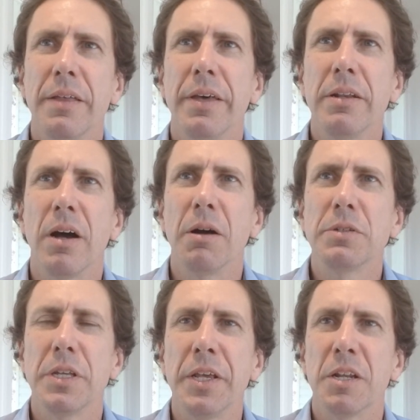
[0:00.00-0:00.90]
And then I
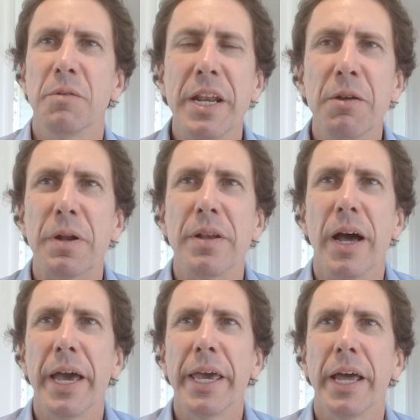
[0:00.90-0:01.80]
was sitting in a meeting one
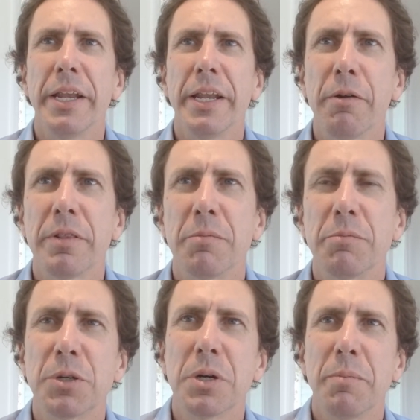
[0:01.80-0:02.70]
day and hearing them
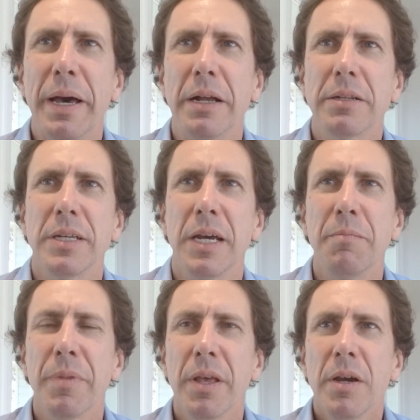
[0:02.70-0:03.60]
talk about
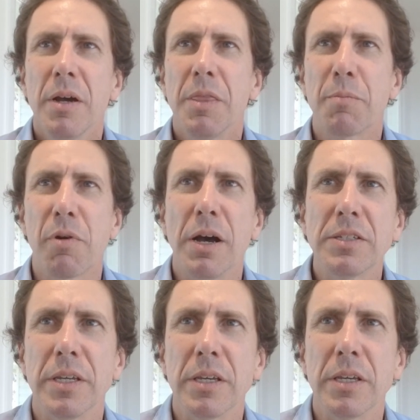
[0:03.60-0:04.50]
the
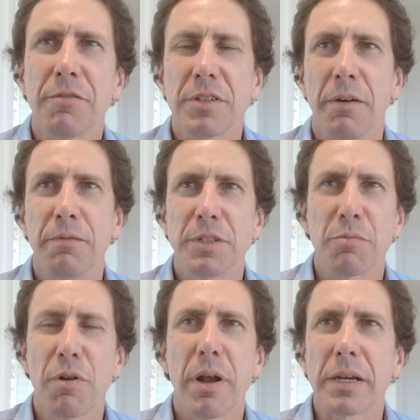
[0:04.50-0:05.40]
pricing of some
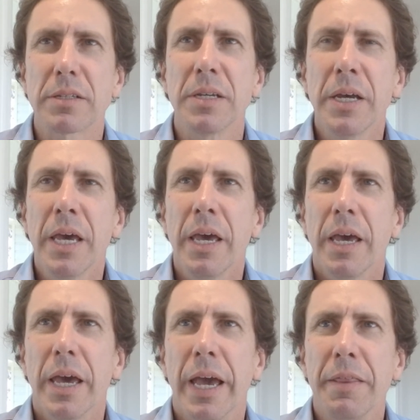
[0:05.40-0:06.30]
products.
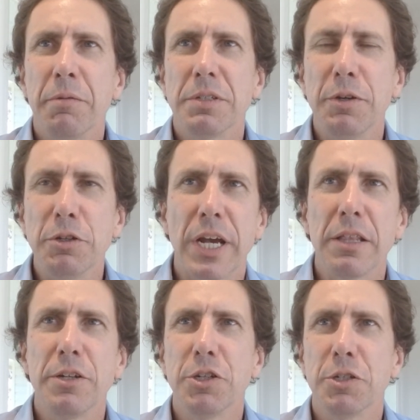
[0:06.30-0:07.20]
And there was a few
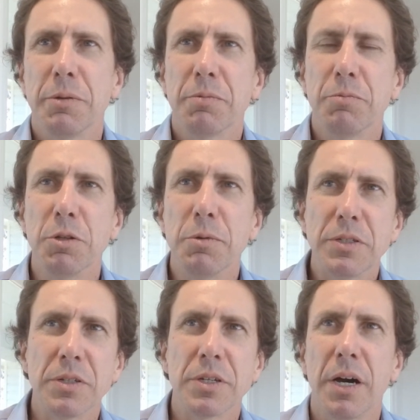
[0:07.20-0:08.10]
challenges with
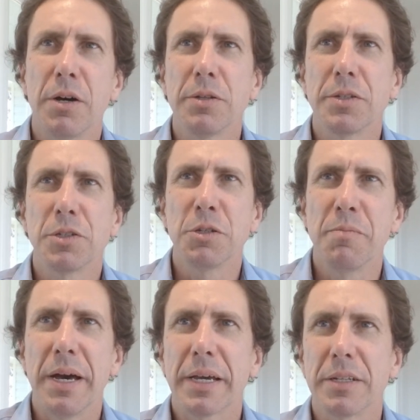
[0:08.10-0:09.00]
Woolworths and Coles, the
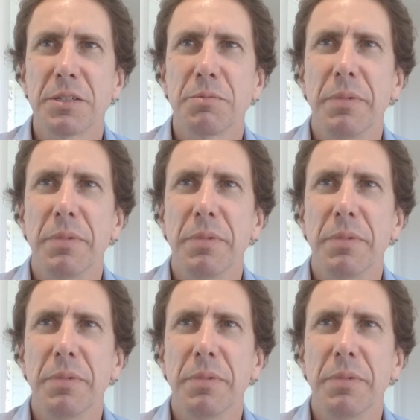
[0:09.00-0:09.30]
supermarkets.